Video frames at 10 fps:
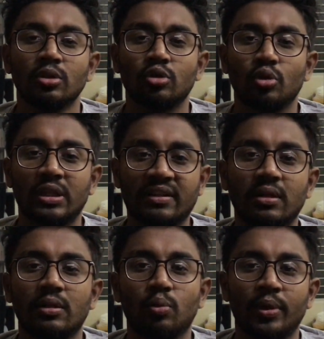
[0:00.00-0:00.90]
So that's a
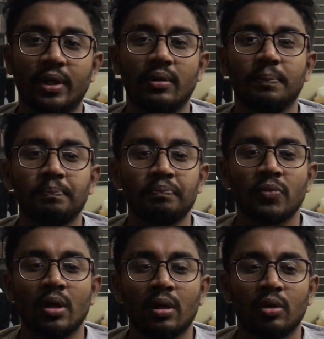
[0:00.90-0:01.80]
little weird.
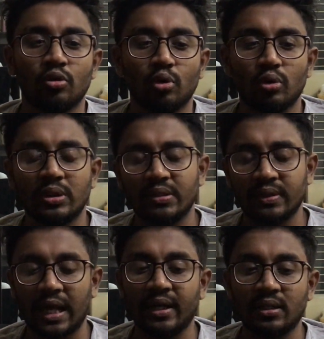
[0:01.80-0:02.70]
So these
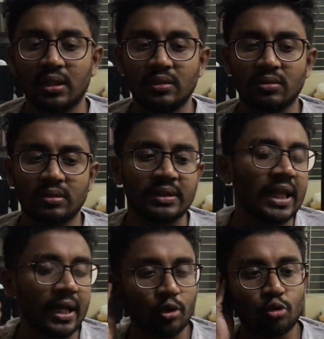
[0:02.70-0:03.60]
characters,
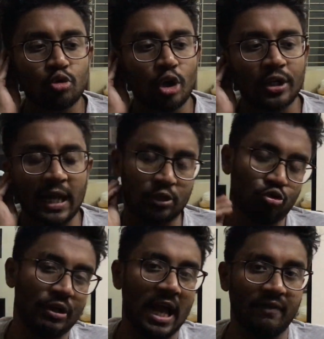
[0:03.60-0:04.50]
they do not
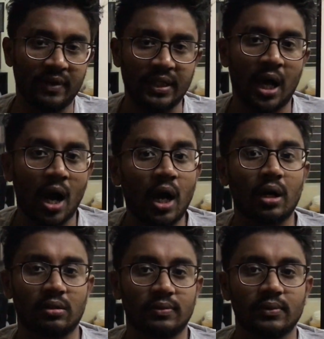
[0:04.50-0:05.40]
actually have any
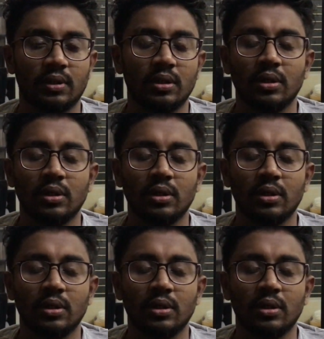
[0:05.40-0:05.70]
arcs.